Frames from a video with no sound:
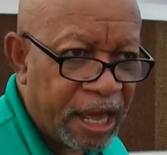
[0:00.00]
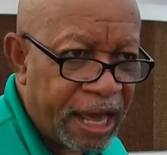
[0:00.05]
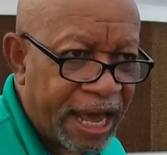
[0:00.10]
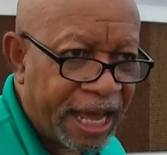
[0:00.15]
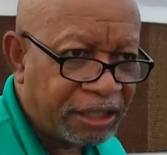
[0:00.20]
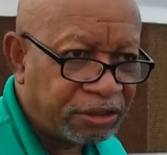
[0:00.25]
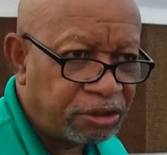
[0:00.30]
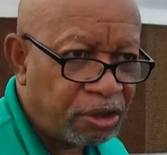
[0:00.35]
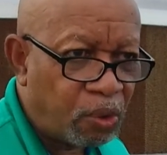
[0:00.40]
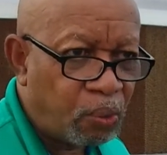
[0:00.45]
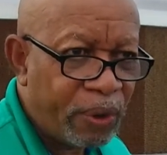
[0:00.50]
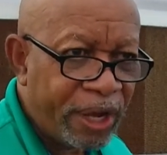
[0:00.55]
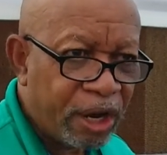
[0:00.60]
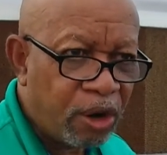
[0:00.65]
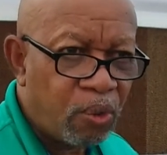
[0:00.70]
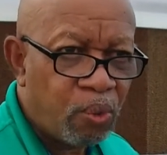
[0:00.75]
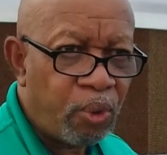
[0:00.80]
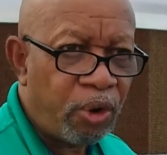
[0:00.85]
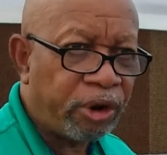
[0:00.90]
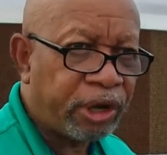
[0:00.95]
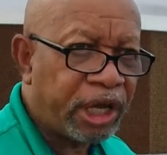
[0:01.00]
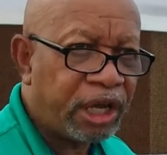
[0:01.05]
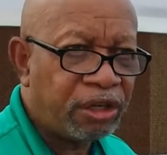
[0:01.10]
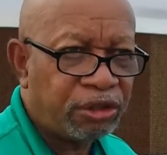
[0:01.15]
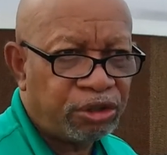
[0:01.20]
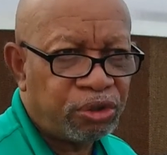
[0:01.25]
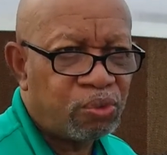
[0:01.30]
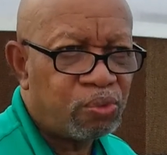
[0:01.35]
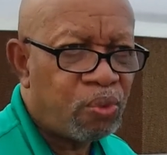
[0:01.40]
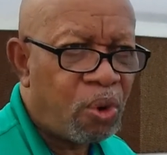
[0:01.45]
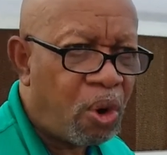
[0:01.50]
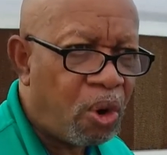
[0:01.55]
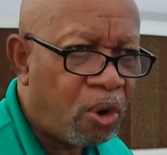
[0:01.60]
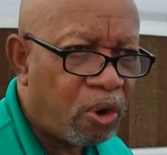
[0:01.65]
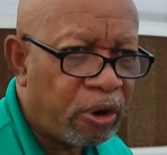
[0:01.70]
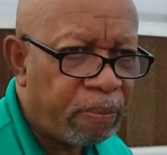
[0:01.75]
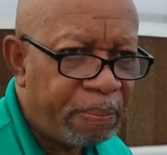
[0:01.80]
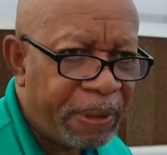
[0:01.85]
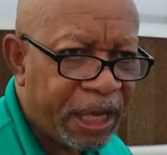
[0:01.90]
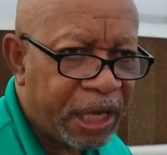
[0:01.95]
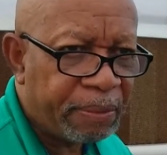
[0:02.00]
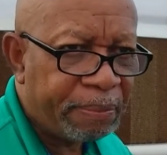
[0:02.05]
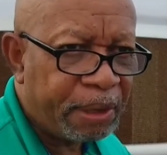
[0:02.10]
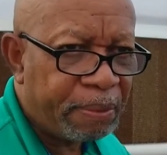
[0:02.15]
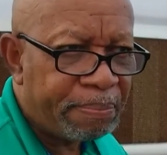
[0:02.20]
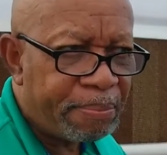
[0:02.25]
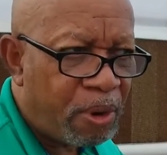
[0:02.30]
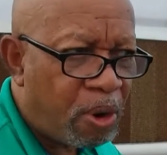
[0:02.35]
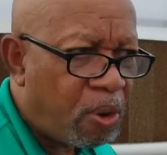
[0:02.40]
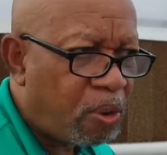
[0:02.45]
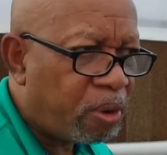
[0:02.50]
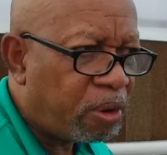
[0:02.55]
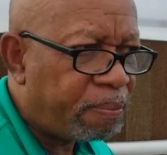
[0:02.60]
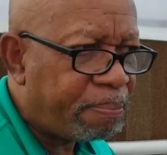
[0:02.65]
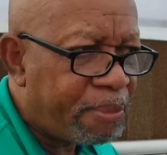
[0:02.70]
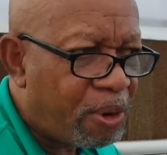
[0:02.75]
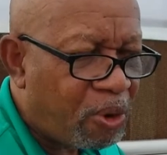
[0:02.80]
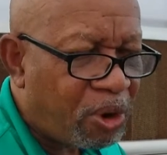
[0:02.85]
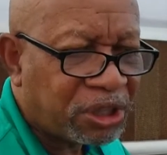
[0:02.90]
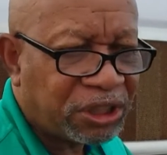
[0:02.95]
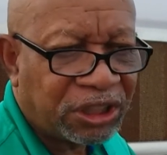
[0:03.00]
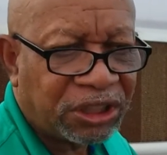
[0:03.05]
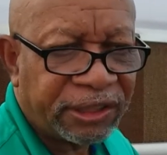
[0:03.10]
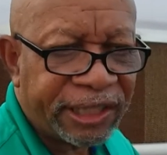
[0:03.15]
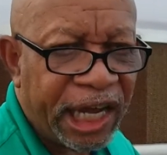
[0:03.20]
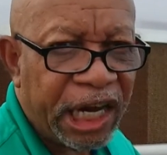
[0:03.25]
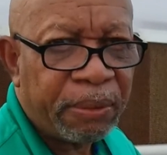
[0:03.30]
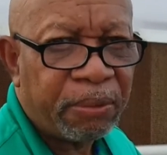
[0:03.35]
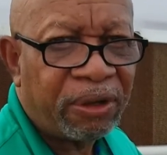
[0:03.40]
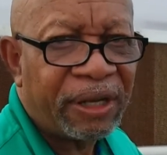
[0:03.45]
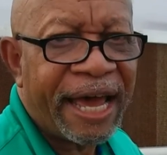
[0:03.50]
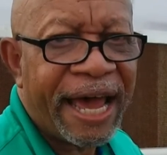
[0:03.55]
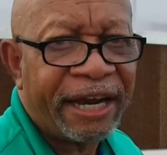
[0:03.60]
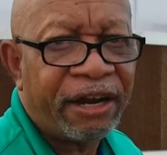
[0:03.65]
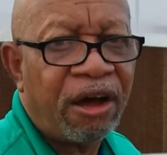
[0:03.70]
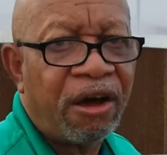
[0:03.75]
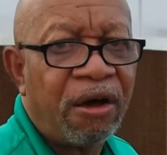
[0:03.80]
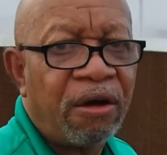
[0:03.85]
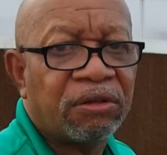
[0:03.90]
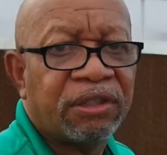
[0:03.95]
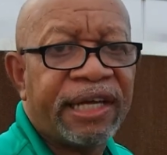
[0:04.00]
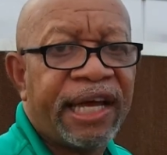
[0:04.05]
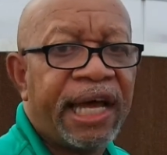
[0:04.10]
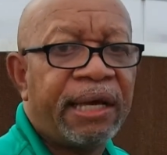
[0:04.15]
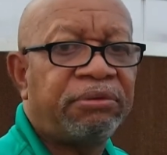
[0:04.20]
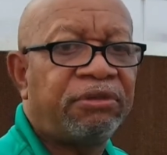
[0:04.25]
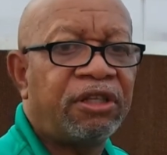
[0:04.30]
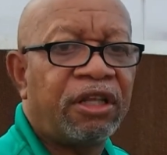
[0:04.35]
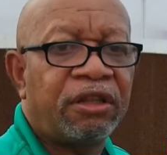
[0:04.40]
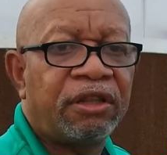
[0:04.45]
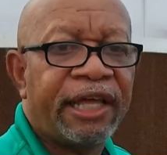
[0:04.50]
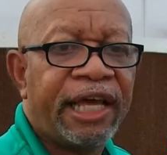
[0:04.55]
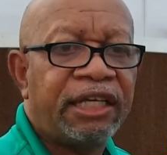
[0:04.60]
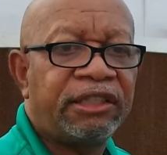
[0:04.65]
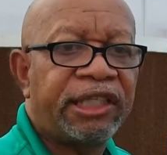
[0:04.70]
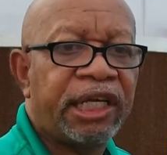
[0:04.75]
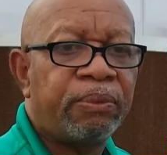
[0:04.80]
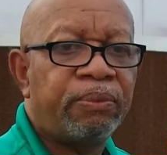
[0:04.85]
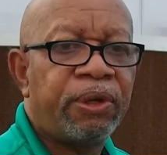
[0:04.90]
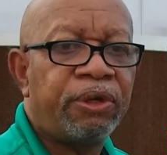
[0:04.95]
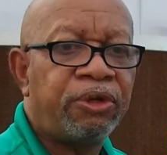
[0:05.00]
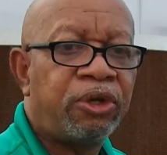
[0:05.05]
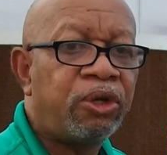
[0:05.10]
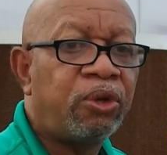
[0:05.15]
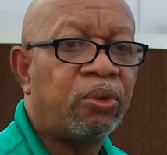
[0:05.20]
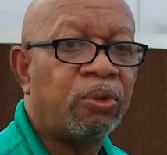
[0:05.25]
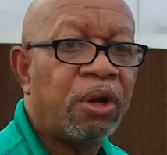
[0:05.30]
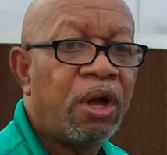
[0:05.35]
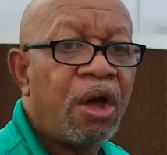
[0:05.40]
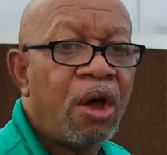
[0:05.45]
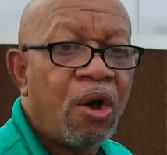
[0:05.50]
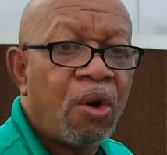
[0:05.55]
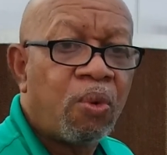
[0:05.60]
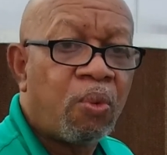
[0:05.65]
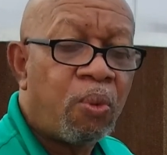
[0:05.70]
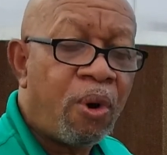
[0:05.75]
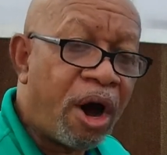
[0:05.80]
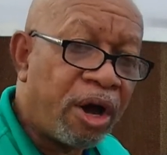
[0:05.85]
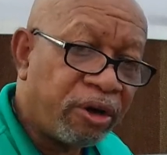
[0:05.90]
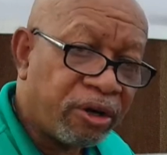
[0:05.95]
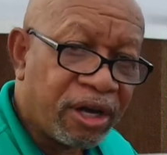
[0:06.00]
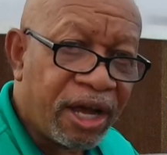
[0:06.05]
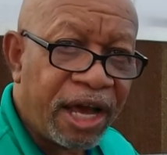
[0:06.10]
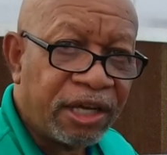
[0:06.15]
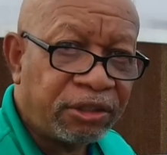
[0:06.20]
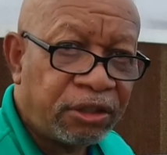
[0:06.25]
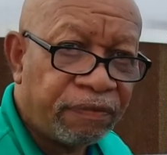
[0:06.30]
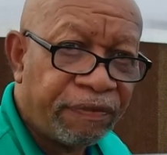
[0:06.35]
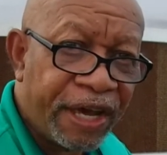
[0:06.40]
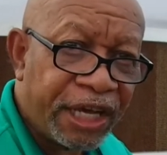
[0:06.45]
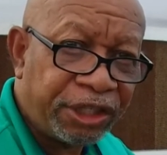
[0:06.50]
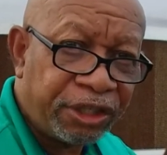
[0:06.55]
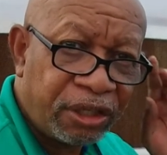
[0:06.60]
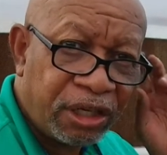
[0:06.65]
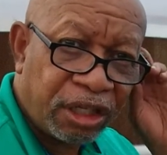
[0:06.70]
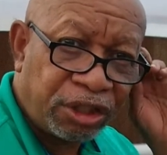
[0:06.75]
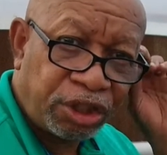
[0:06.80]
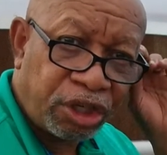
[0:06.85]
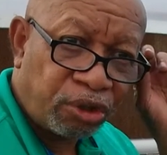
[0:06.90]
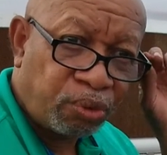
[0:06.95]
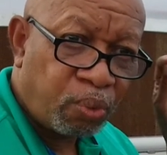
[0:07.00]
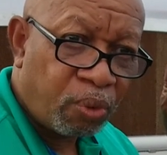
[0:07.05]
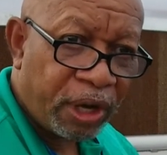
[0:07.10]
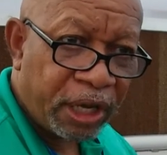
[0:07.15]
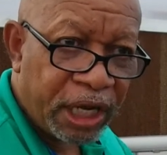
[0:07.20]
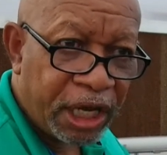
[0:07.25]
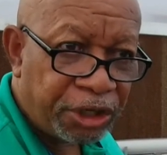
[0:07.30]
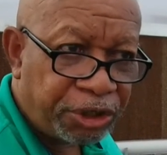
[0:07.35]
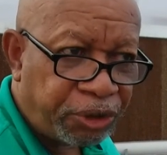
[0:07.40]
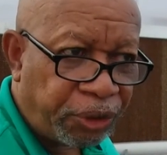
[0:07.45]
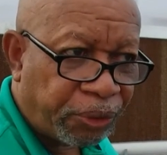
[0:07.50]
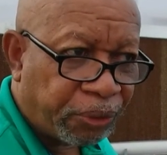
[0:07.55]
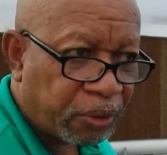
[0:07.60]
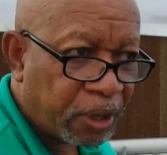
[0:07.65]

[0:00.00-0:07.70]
And so we are working toward becoming more and more sustainable at all times for the things that we do. Water conservation is just one issue.